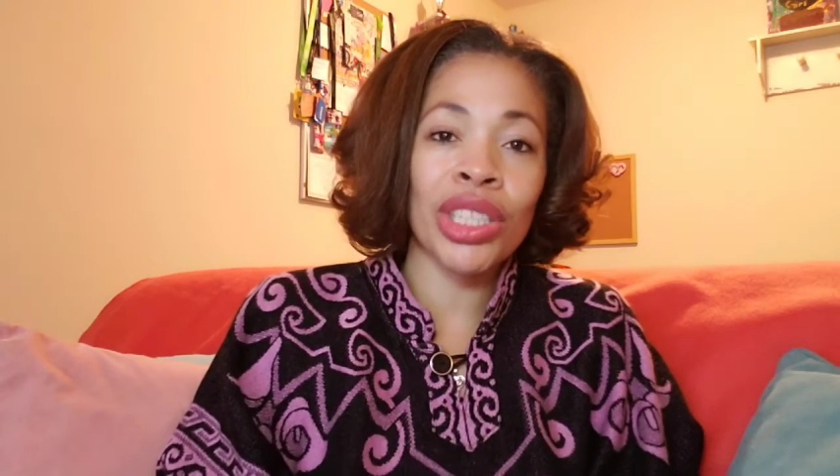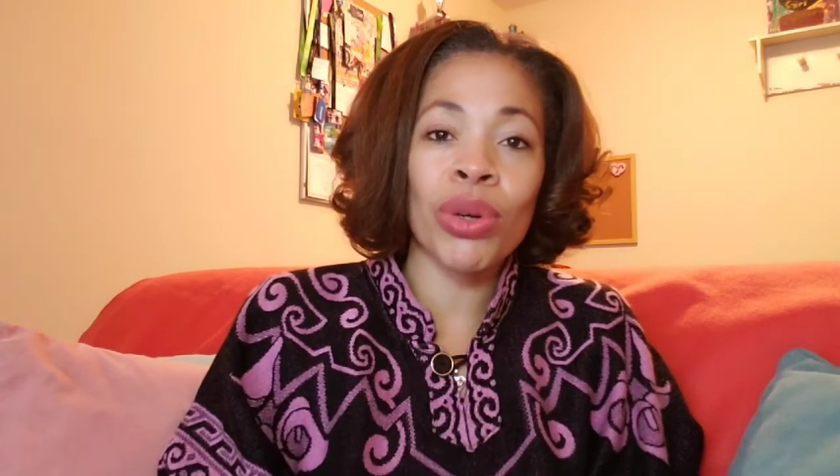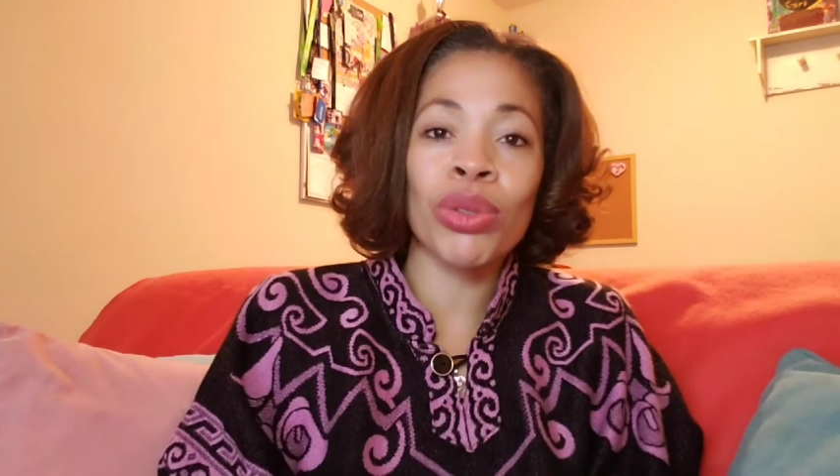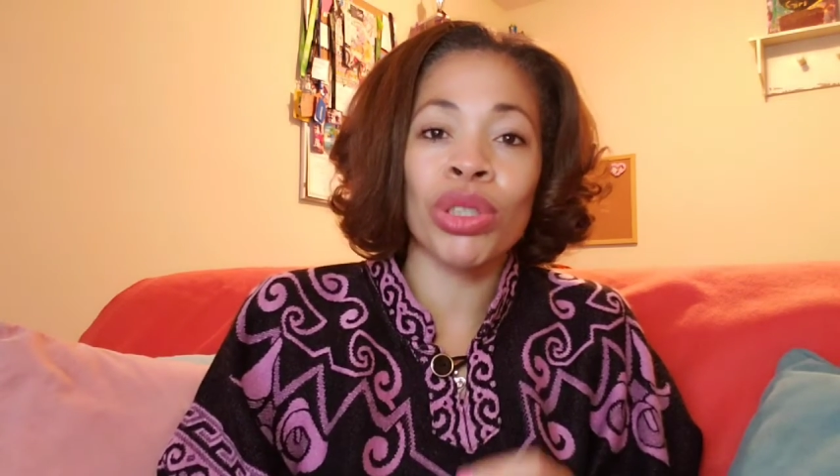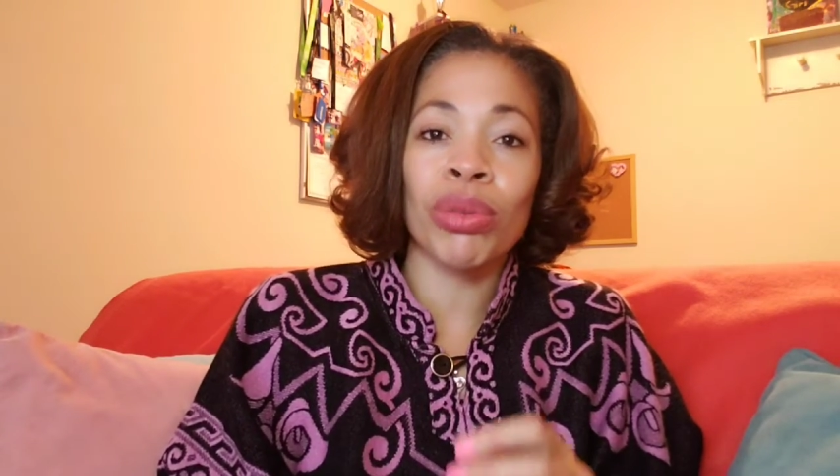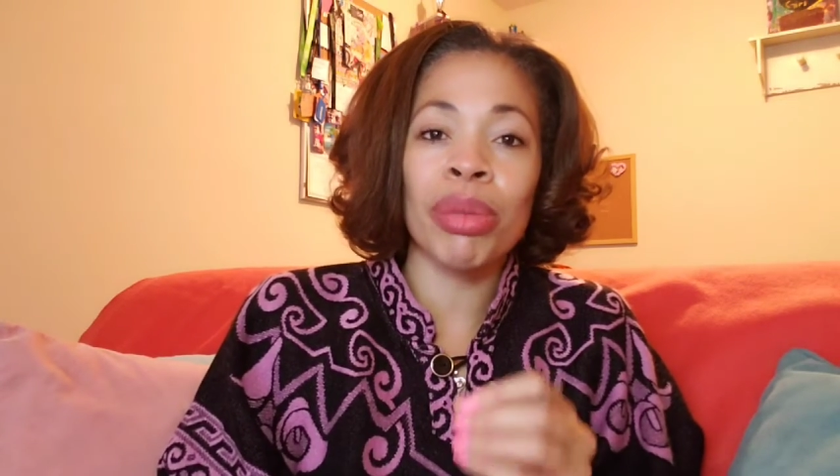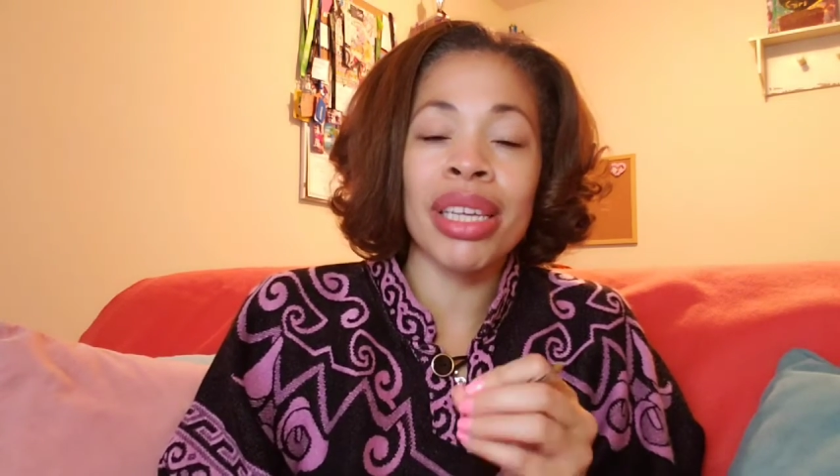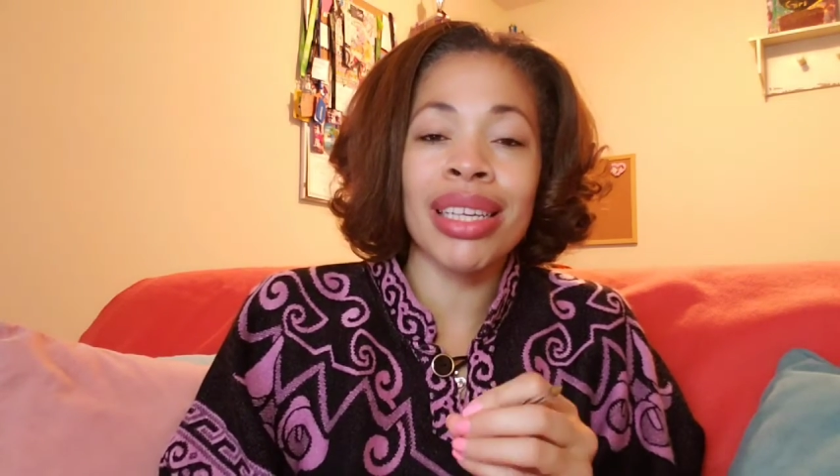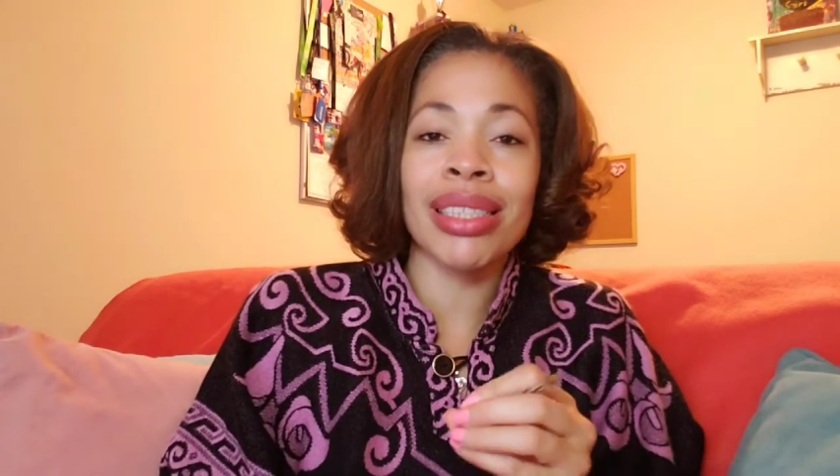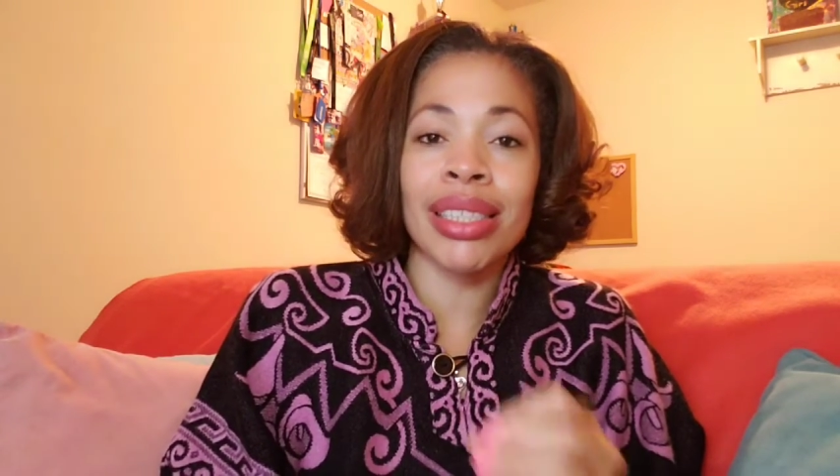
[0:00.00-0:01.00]
toes or
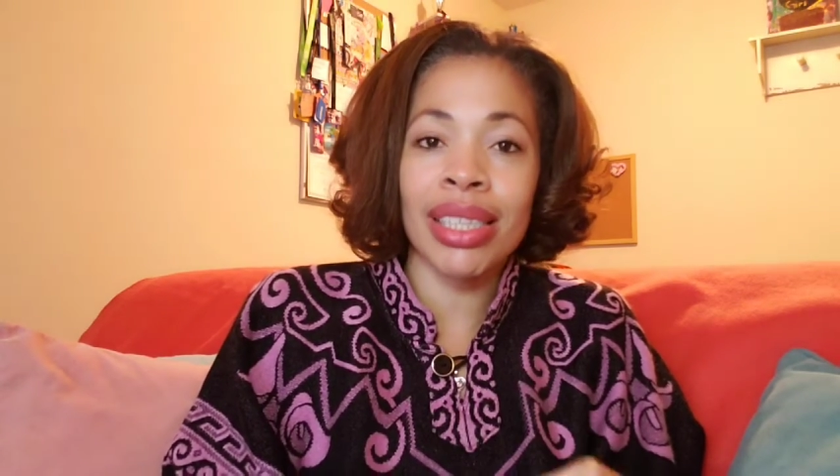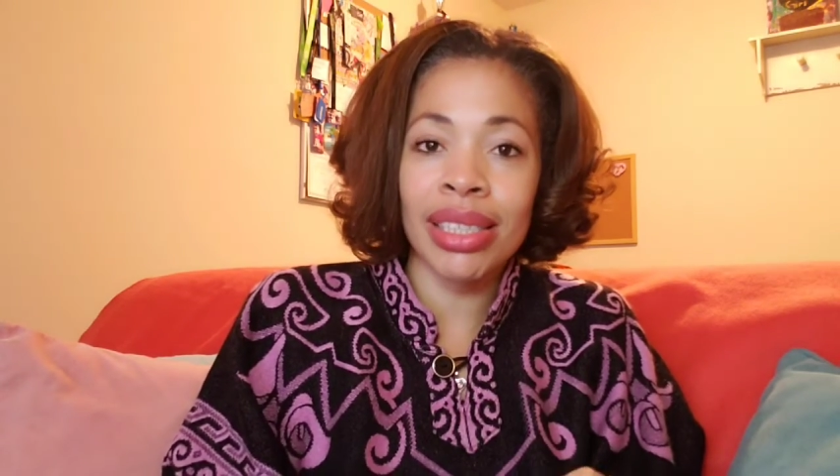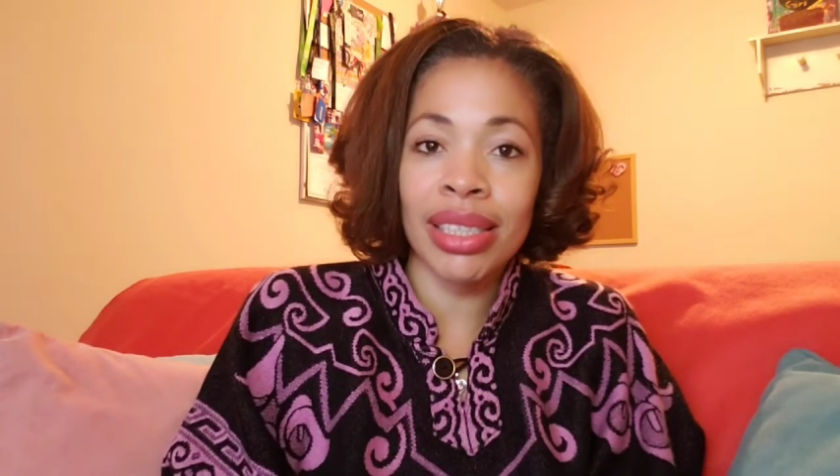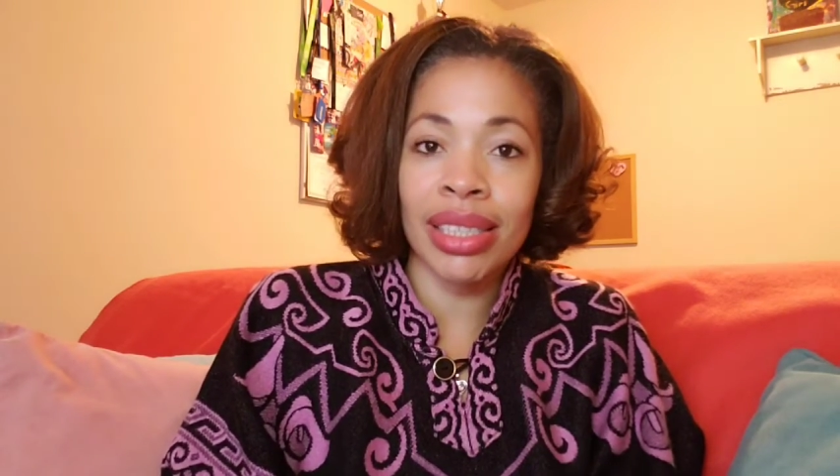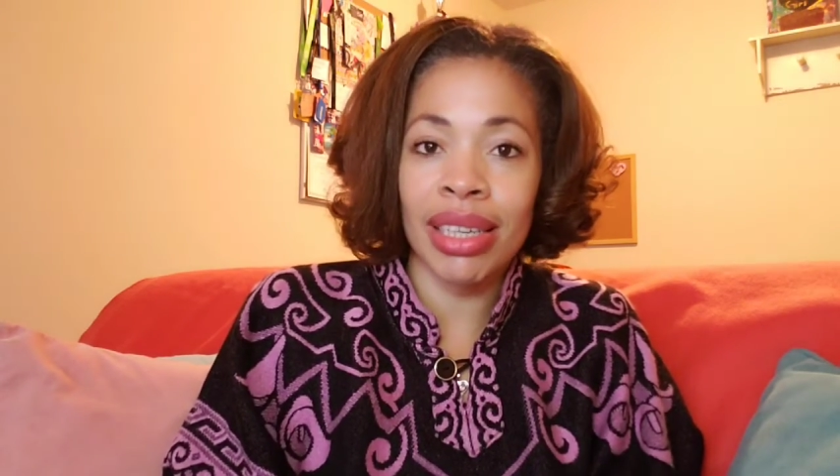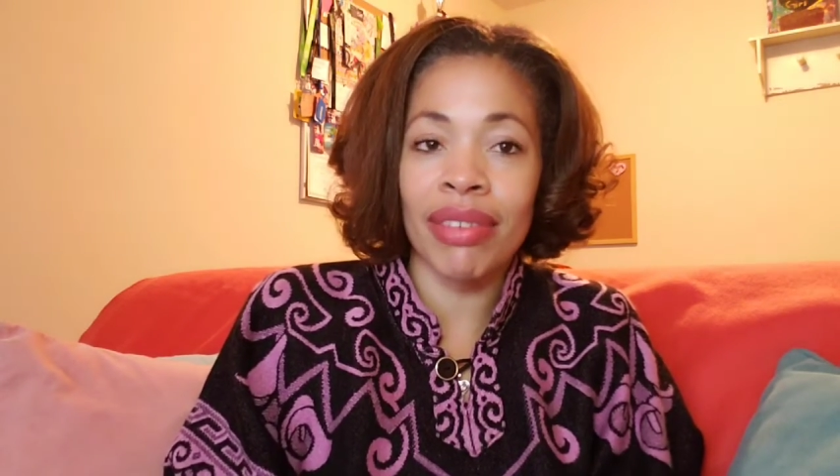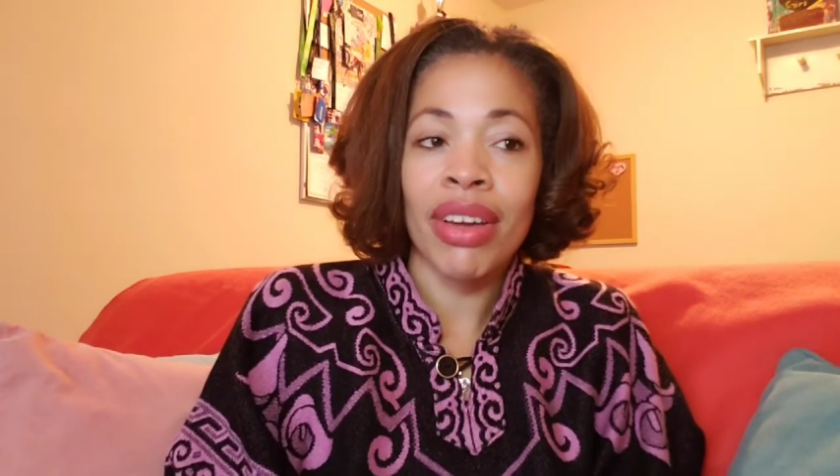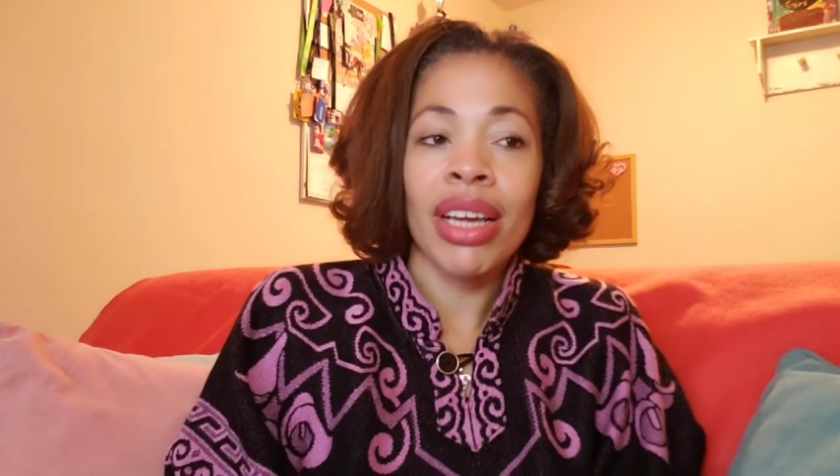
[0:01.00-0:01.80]
be insensitive